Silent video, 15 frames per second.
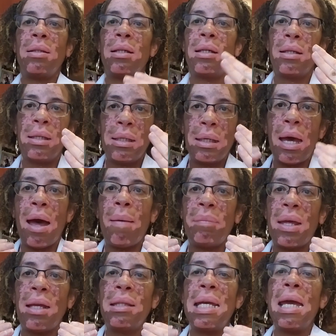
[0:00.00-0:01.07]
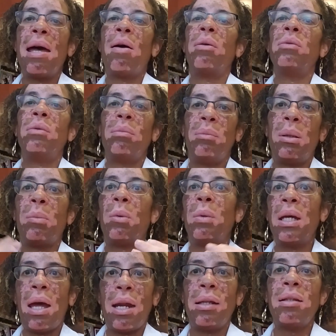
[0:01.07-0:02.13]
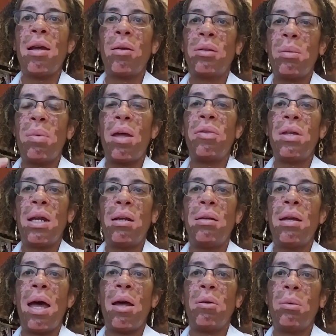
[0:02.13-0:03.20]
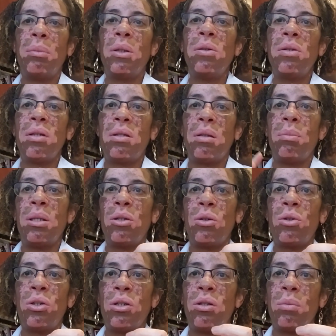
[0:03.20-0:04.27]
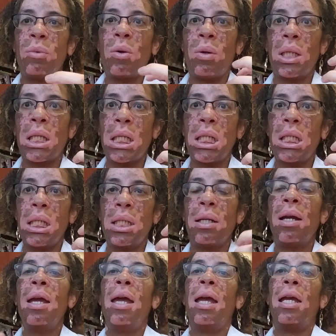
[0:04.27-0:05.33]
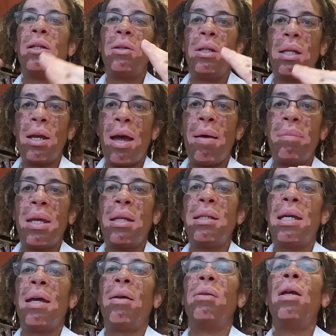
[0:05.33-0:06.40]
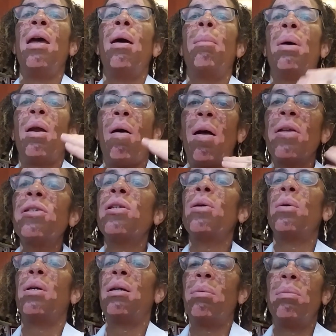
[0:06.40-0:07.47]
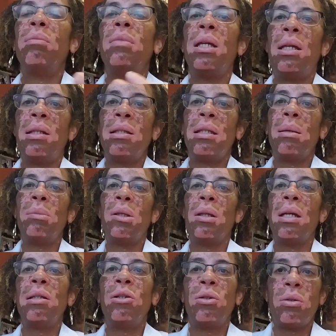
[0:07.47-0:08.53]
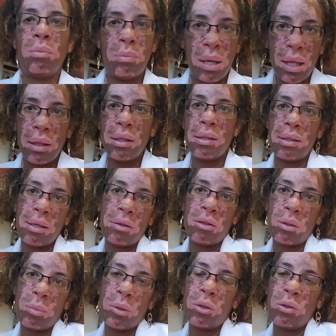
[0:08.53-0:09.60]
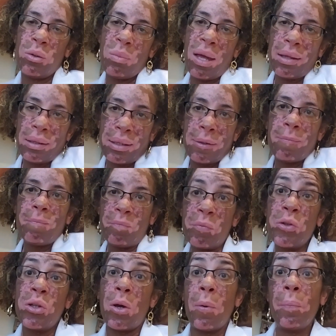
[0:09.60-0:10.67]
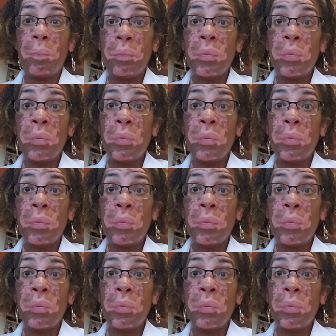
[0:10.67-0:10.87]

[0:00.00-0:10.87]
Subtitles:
to calm that down. Remember, we kind of talked about that. An autoimmune system is your system going, and you need to calm that down. But also, it stimulates your melanin cells to produce melanin. So,